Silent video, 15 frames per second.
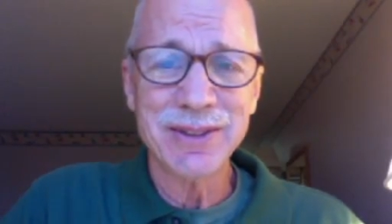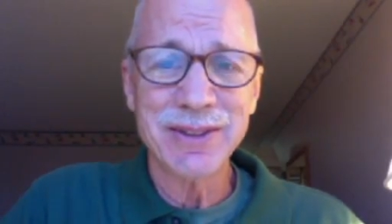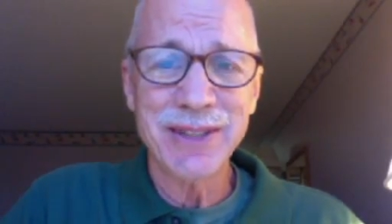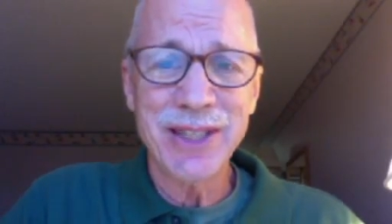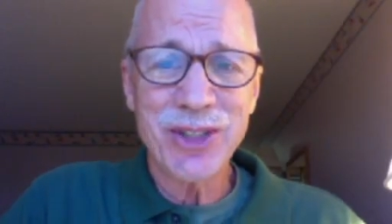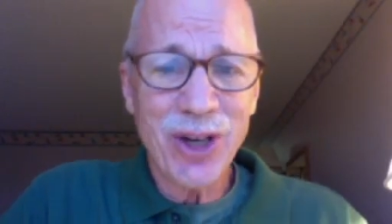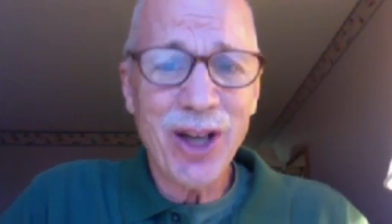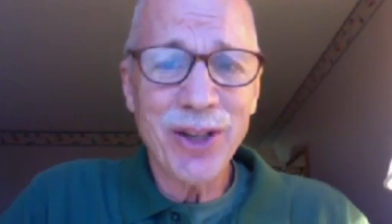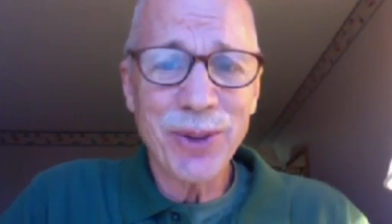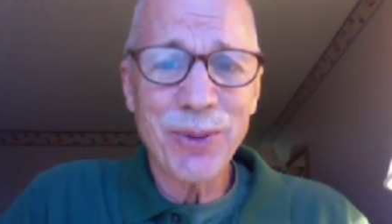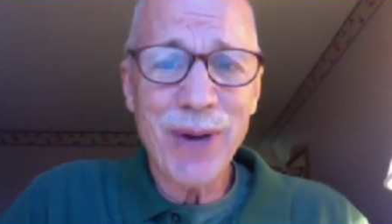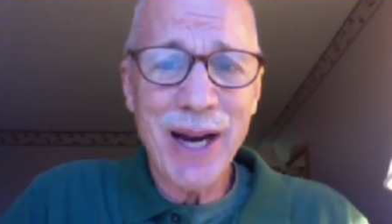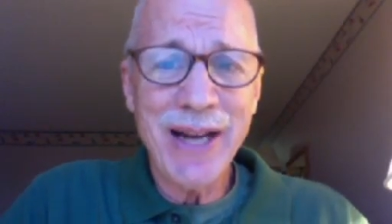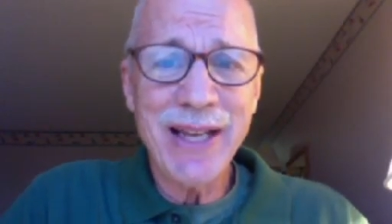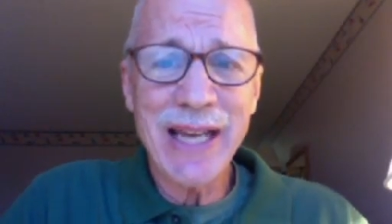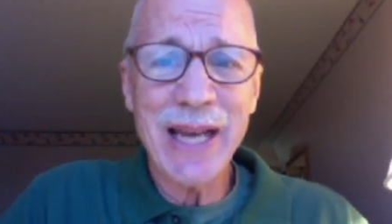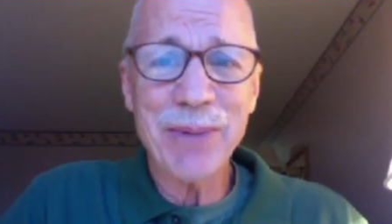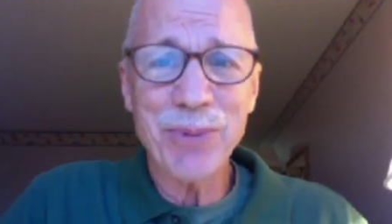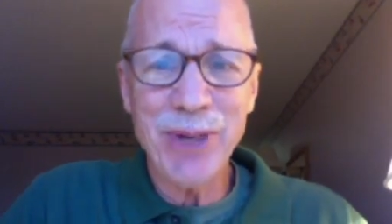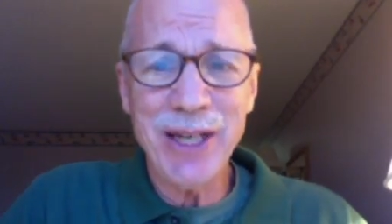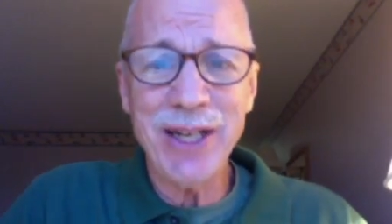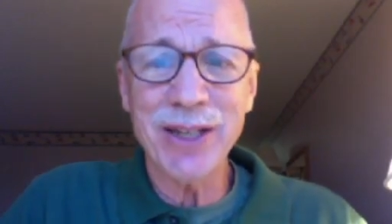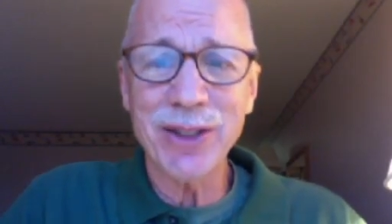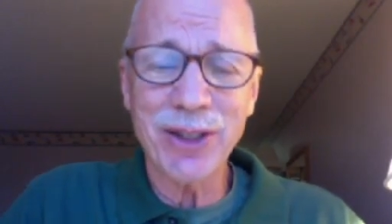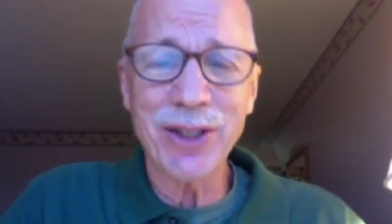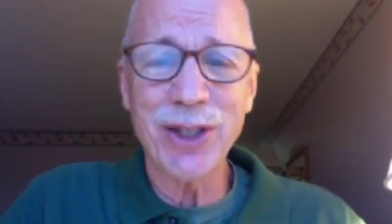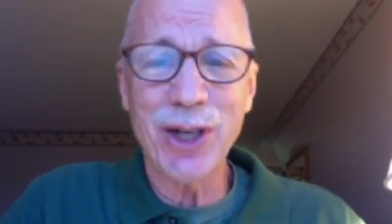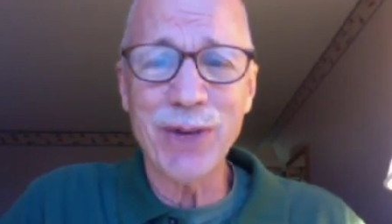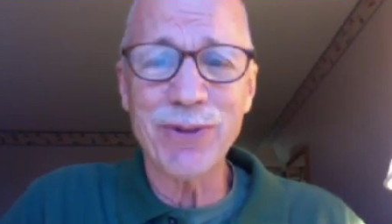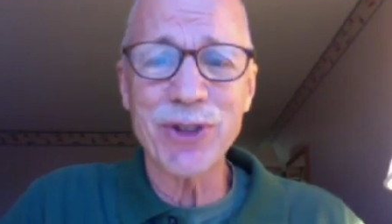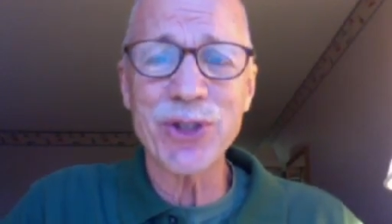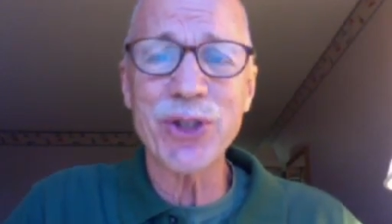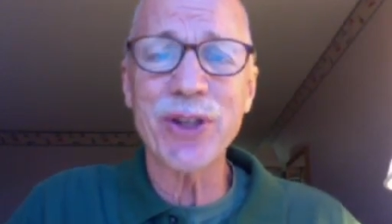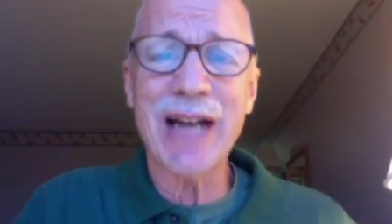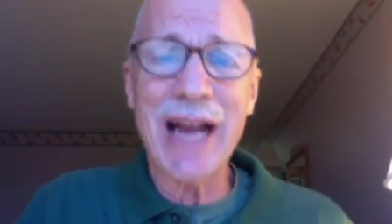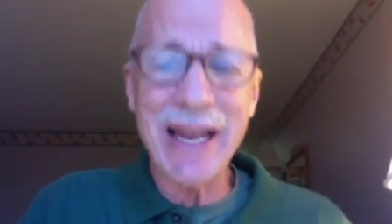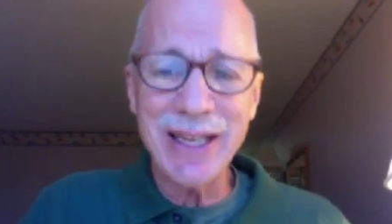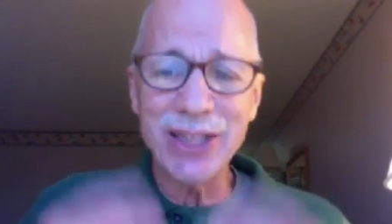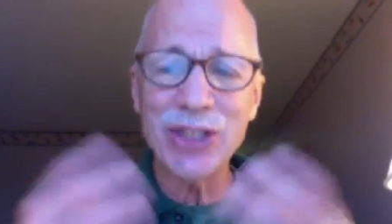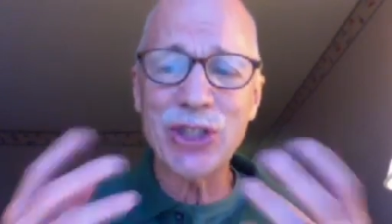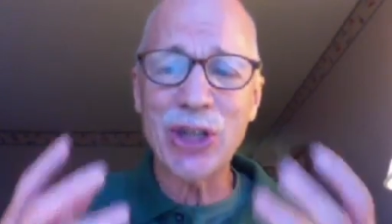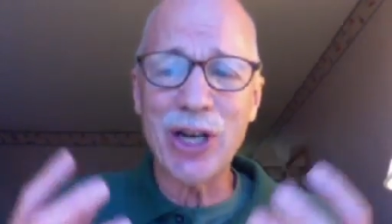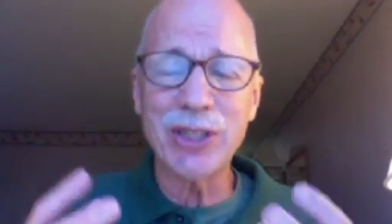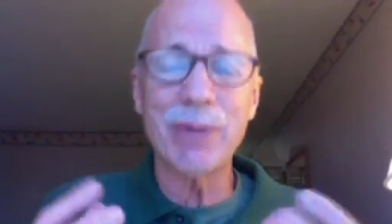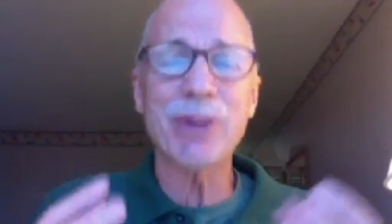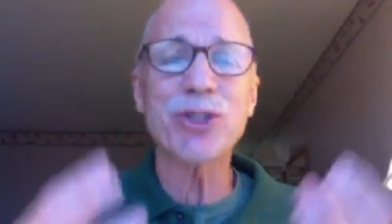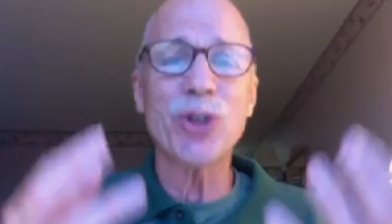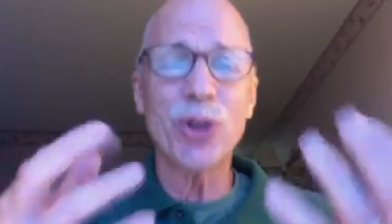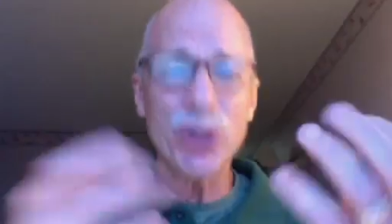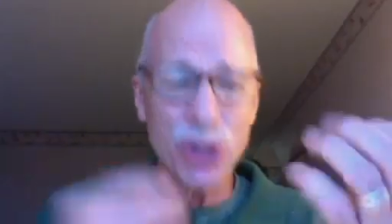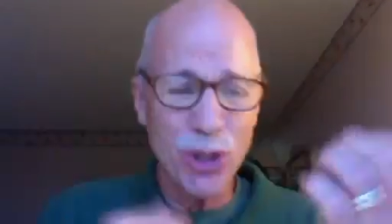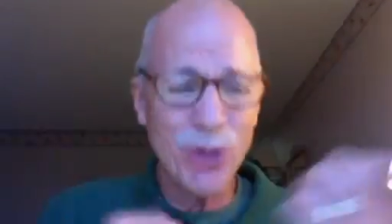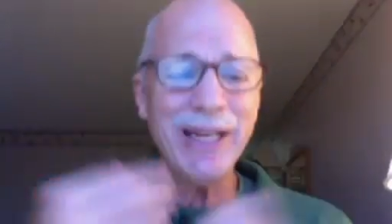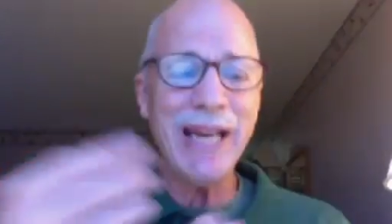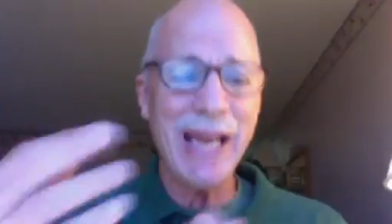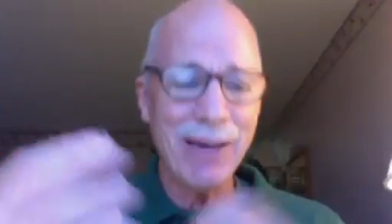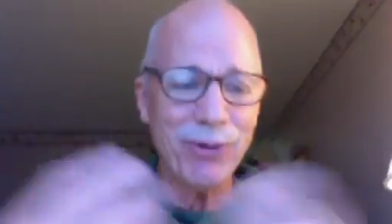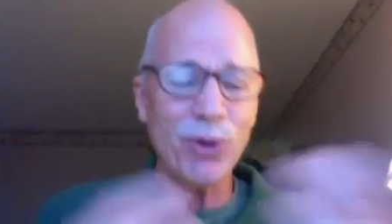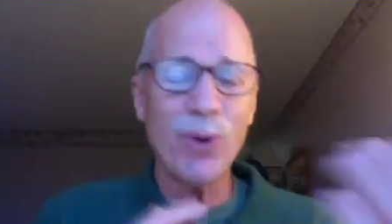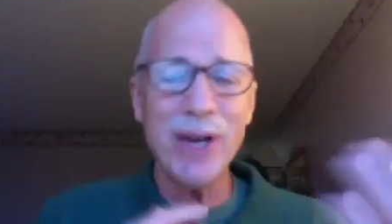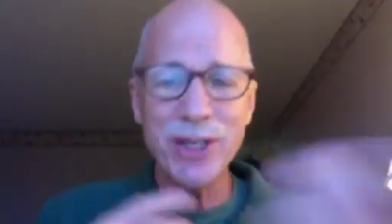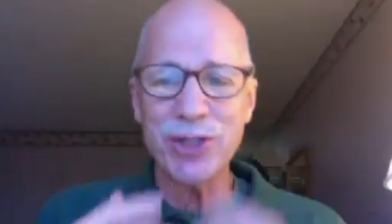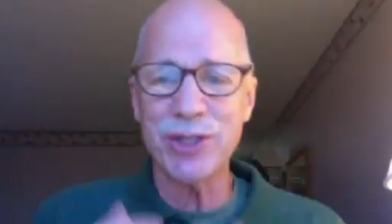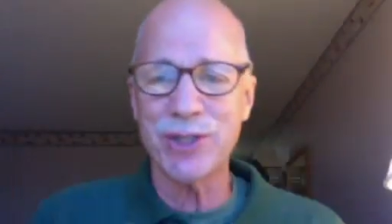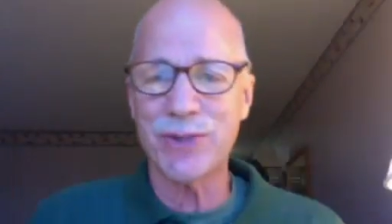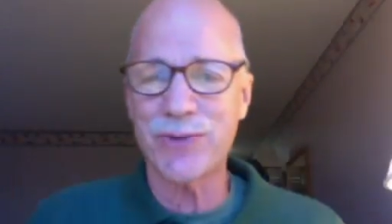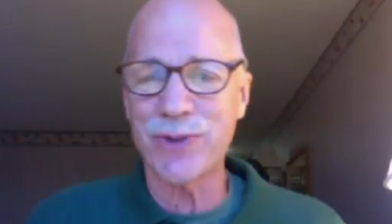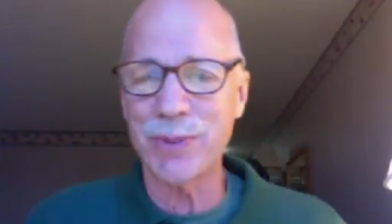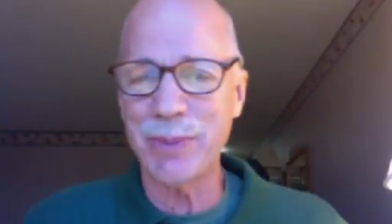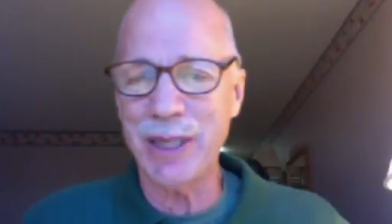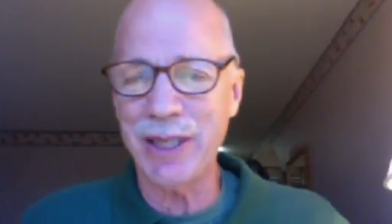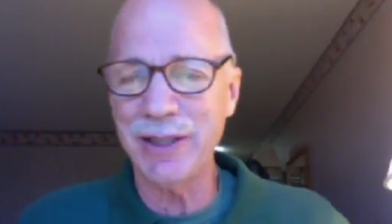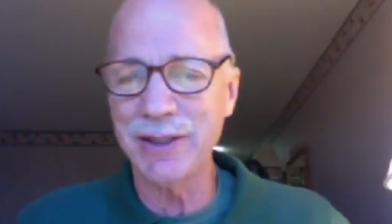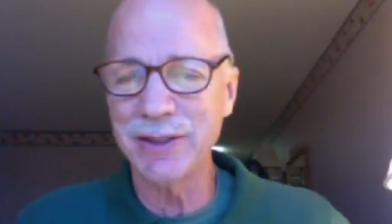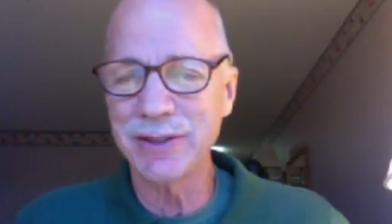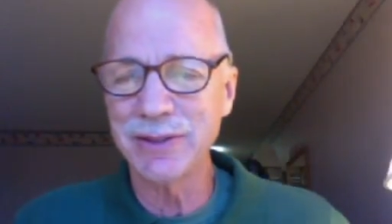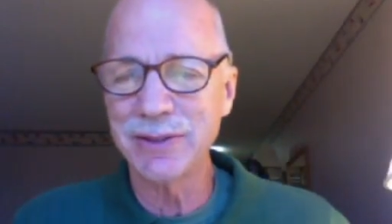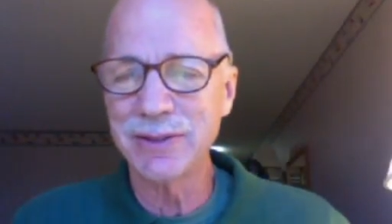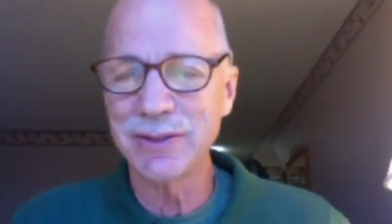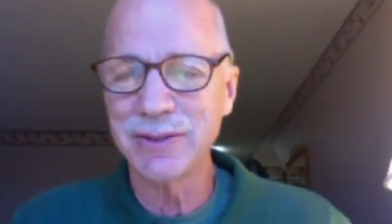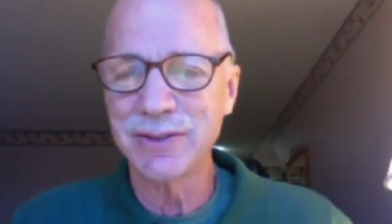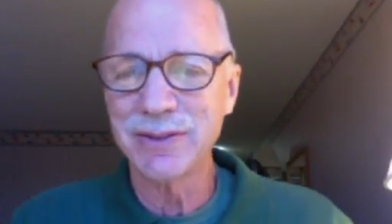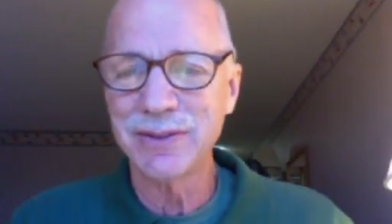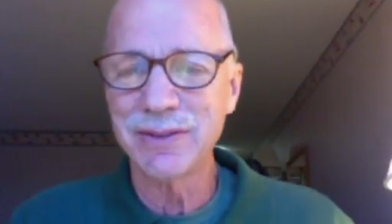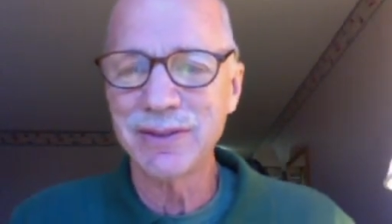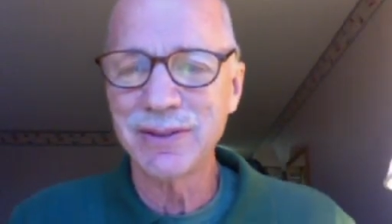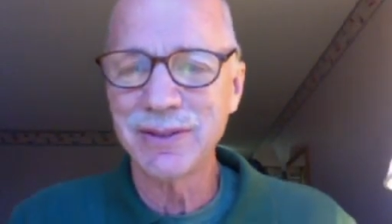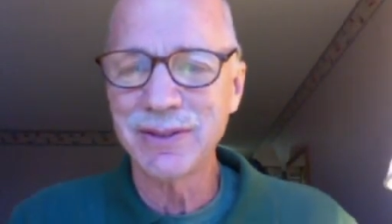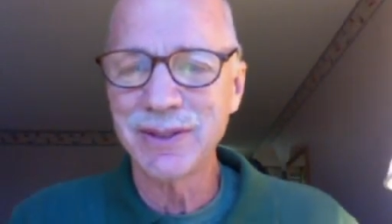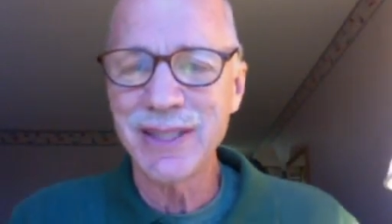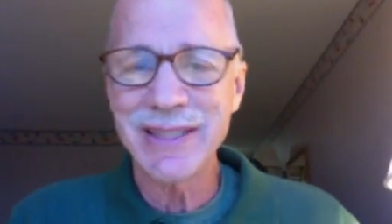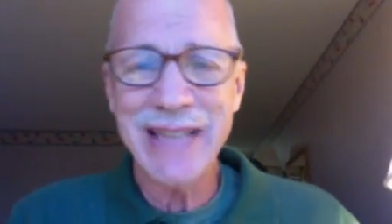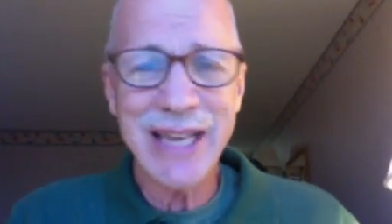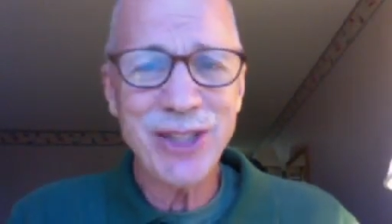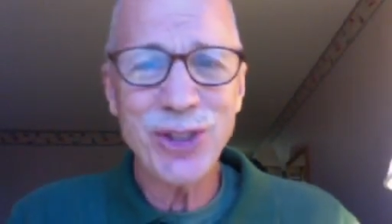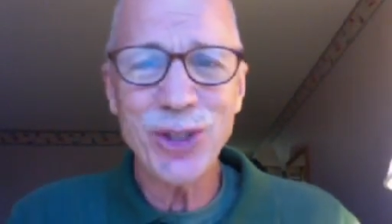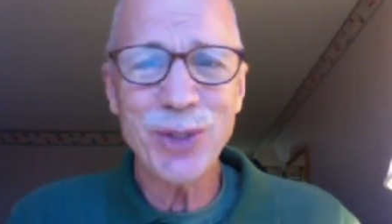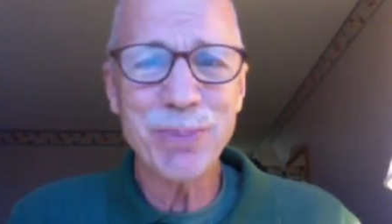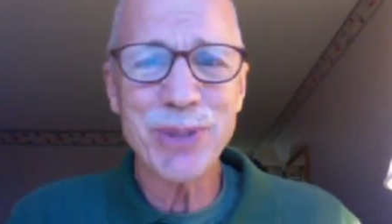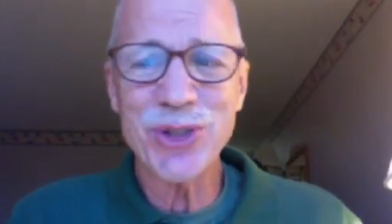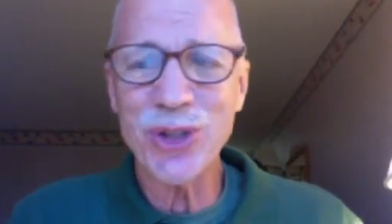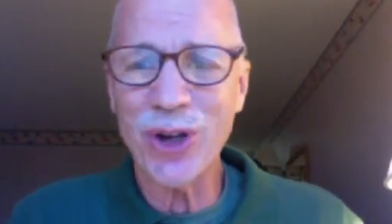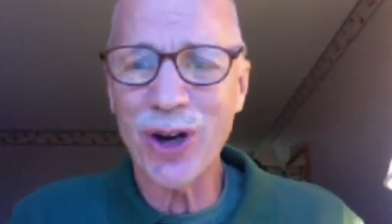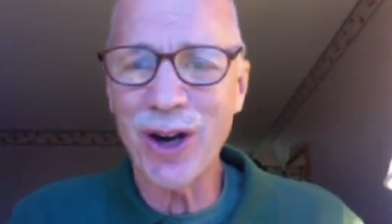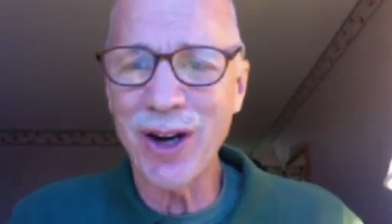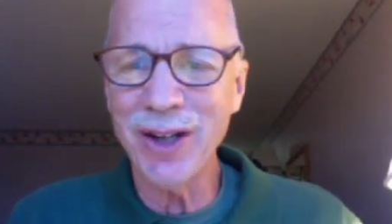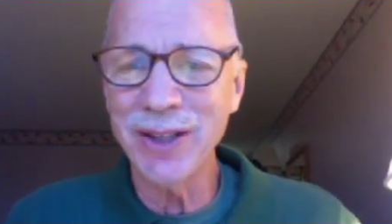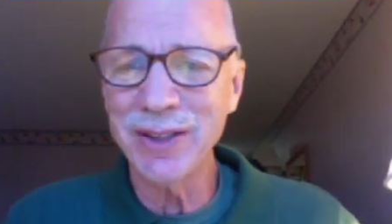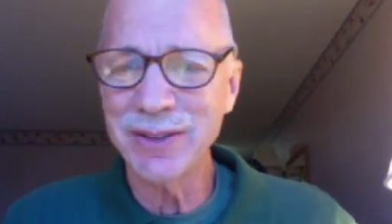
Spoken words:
It's called the Writing Game. Read it, look it over, so that I can talk to you about it, so that you can have questions for me. Is that too bizarre?